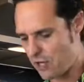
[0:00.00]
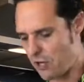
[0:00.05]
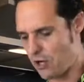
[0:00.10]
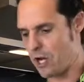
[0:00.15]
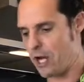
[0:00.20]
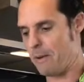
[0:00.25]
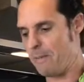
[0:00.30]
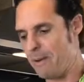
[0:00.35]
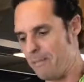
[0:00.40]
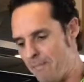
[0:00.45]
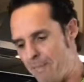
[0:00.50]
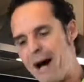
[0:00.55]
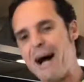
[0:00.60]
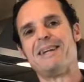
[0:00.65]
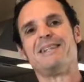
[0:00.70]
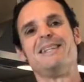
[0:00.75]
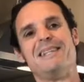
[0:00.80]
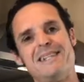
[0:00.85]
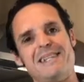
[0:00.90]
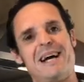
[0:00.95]
you're going to be
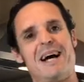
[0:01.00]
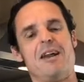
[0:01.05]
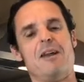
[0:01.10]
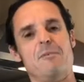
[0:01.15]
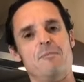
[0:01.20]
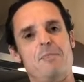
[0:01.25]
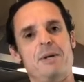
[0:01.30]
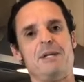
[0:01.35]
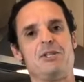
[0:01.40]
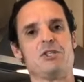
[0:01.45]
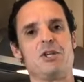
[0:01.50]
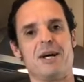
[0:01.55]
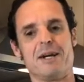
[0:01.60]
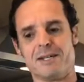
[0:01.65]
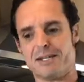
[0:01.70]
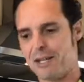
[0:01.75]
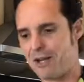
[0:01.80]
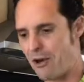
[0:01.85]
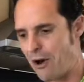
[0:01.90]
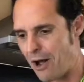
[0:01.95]
biting down on big
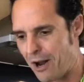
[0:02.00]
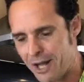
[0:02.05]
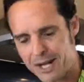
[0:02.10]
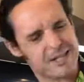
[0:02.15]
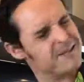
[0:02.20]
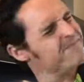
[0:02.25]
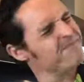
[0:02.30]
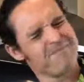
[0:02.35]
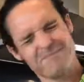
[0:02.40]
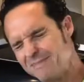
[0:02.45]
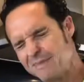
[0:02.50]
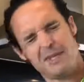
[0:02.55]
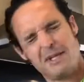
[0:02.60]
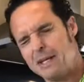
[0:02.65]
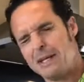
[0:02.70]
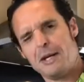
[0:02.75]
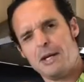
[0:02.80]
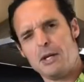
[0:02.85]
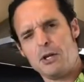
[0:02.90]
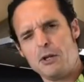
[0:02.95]
chunks of garlic.
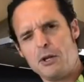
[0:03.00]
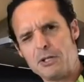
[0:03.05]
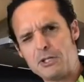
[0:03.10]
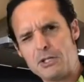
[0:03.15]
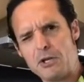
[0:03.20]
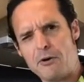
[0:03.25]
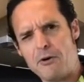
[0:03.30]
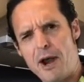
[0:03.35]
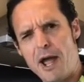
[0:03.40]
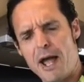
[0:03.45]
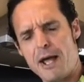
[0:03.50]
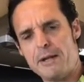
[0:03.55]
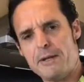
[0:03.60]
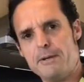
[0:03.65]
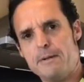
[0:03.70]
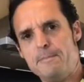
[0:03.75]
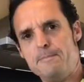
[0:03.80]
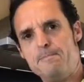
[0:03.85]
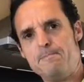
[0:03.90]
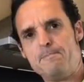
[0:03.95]
Not so rad.
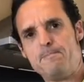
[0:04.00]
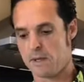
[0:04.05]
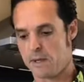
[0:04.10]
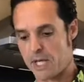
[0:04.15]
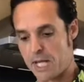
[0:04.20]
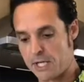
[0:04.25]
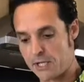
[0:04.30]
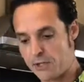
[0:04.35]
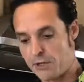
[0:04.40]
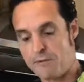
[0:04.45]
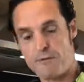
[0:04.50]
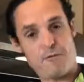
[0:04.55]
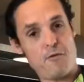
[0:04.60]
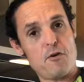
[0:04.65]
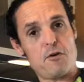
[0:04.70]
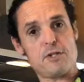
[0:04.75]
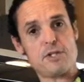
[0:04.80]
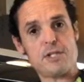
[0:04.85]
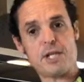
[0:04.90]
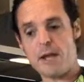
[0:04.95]
Okay, so
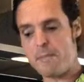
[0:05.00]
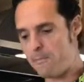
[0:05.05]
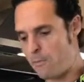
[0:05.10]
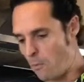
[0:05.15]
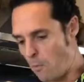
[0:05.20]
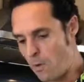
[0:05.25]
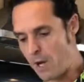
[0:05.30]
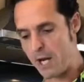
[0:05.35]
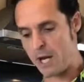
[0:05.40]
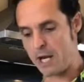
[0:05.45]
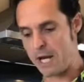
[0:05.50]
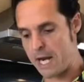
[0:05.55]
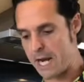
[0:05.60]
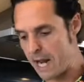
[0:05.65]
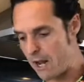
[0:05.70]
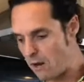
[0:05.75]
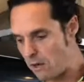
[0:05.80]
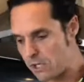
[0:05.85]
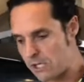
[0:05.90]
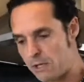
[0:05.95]
first step, we're going to
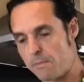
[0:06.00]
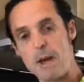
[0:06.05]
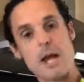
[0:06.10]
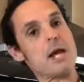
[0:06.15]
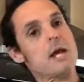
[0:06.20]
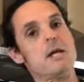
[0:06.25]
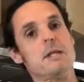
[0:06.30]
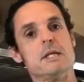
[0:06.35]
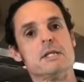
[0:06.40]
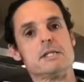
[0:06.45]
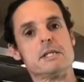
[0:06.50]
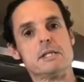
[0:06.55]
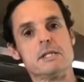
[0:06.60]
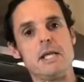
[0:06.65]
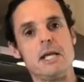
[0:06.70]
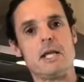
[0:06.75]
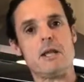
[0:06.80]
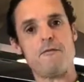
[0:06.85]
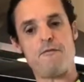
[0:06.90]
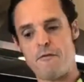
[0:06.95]
get on to making the
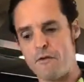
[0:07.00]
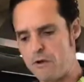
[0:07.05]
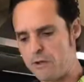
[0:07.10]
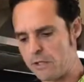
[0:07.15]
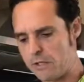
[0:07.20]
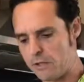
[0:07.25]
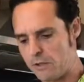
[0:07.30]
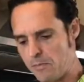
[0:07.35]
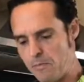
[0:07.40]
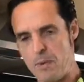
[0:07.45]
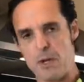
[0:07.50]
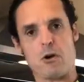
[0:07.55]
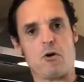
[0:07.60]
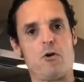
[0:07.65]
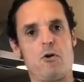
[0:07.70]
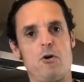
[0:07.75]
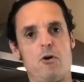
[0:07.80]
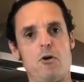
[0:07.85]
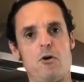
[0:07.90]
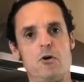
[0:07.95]
tzatziki first,
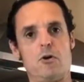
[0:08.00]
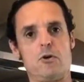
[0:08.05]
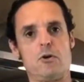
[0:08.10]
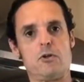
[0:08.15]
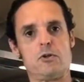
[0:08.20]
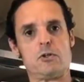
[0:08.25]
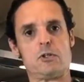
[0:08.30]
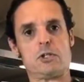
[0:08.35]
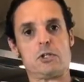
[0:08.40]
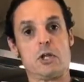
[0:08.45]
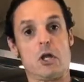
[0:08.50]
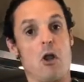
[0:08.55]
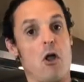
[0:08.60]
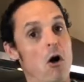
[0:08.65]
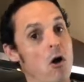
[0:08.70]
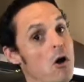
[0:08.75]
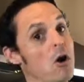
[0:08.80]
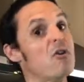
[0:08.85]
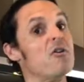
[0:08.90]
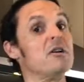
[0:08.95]
because the
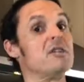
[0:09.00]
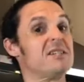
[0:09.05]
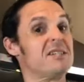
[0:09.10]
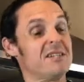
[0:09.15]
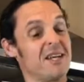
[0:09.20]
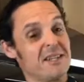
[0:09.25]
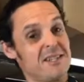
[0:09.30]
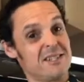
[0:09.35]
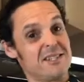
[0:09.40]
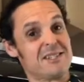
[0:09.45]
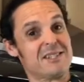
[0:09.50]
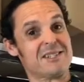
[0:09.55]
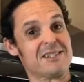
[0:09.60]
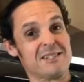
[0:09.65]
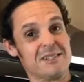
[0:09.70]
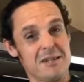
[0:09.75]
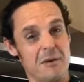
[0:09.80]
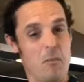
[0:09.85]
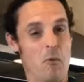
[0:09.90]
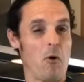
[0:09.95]
longer it sits,
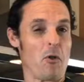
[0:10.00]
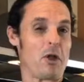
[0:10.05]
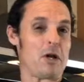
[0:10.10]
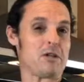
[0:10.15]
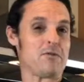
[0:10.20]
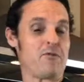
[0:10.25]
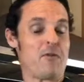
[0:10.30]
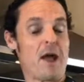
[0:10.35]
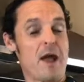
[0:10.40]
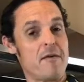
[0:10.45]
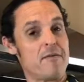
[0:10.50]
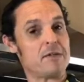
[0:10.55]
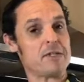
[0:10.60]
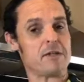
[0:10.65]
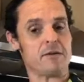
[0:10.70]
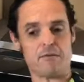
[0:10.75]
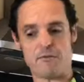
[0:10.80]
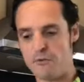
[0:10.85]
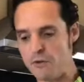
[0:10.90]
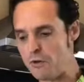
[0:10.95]
the more those flavors
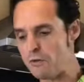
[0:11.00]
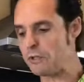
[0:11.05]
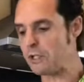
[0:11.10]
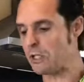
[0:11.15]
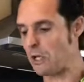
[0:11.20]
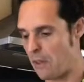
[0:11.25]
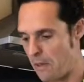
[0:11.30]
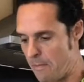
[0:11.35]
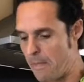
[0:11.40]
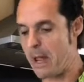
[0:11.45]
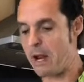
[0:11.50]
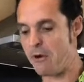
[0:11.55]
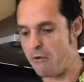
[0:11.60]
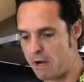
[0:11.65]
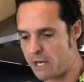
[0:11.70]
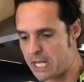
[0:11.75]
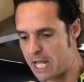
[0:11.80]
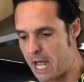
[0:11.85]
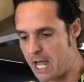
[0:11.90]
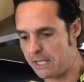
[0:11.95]
infuse, so the better
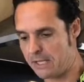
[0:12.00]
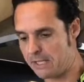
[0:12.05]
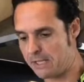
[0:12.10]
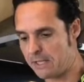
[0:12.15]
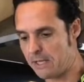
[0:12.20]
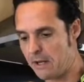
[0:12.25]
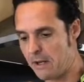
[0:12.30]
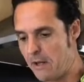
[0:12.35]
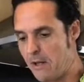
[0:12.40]
it gets.